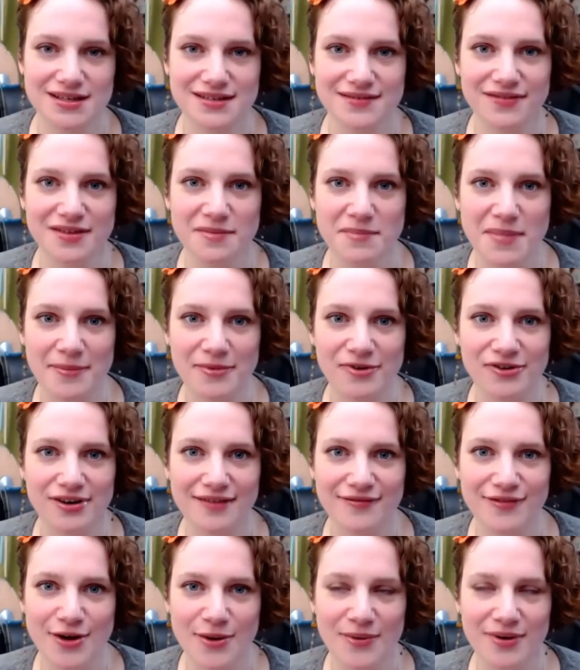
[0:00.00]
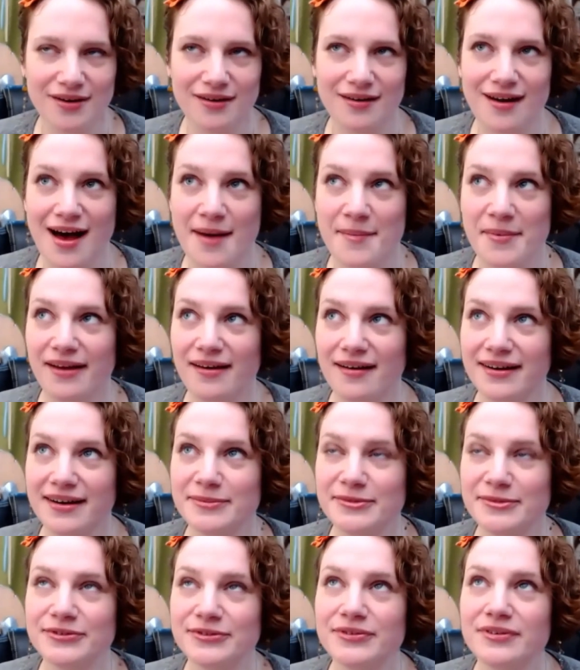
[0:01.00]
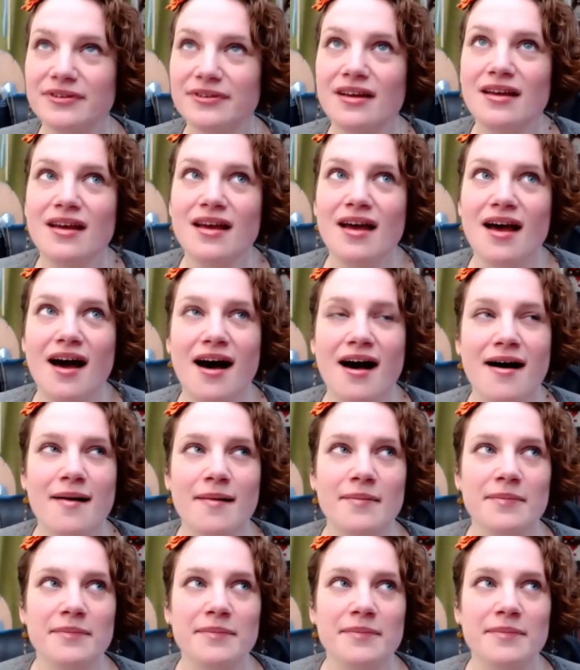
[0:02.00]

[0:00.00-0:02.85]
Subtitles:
just because of the memory of going on my honeymoon.